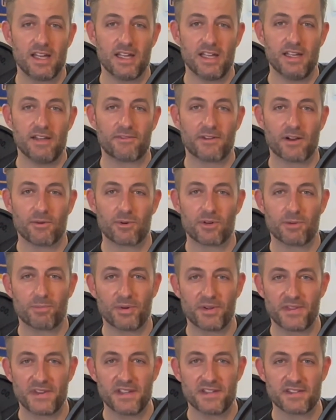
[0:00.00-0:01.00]
if I were to
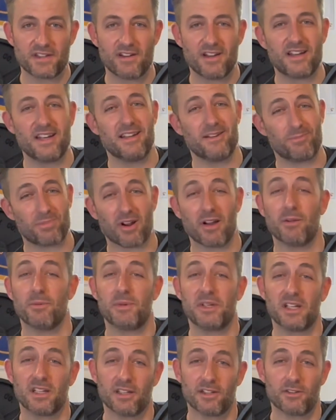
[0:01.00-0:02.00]
put these on, it'd
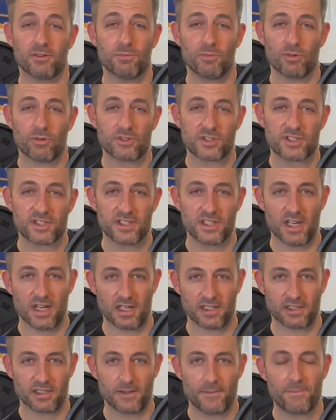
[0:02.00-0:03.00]
probably be a little more
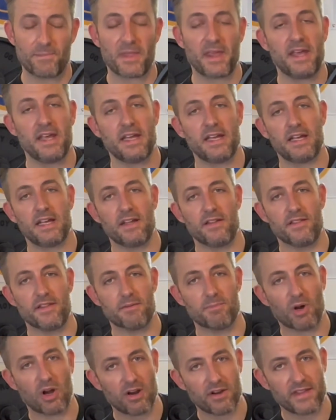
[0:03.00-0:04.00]
snug. The
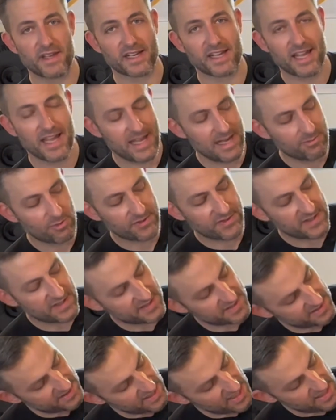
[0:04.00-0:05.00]
bar that came with this
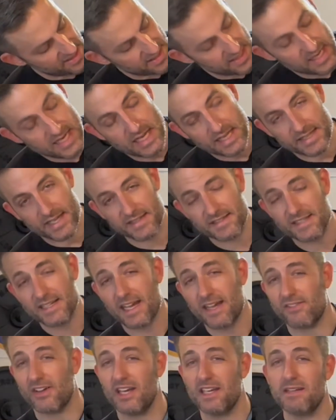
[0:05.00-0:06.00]
set doesn't
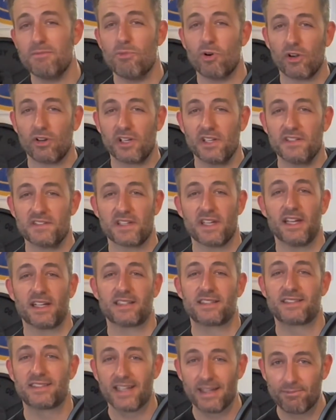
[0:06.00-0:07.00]
have any markings
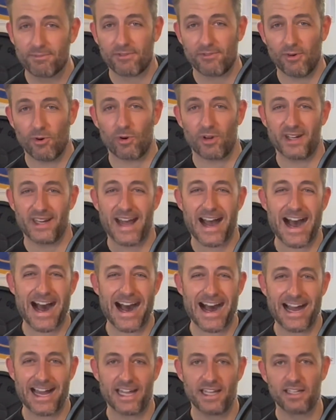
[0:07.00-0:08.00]
except for an
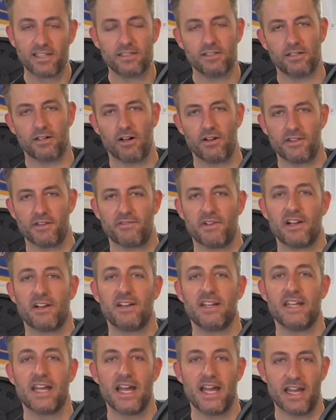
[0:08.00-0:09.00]
eye on the
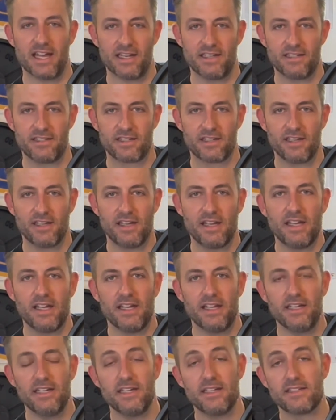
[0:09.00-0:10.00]
very end.
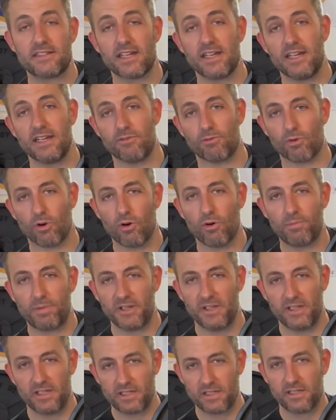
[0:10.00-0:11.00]
It is a roll
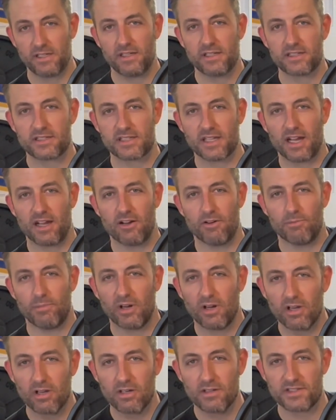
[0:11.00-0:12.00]
pin style
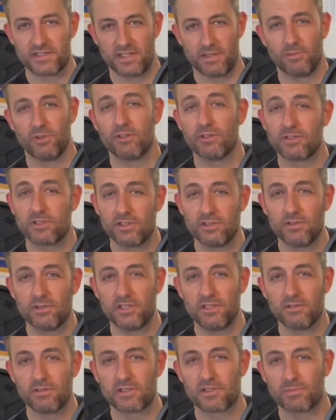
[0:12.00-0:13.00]
bar, similar to a
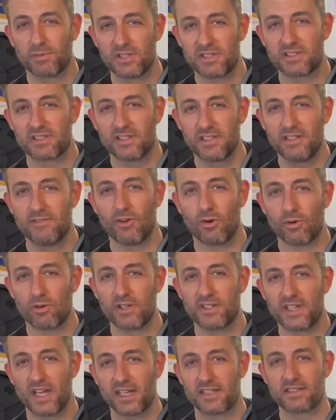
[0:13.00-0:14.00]
York split sleeve or a
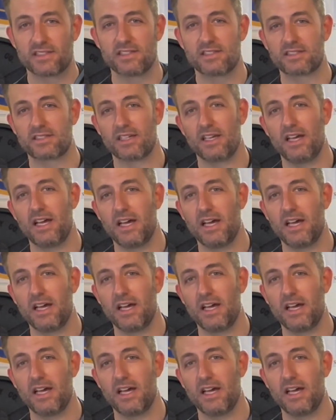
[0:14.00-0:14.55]
Texas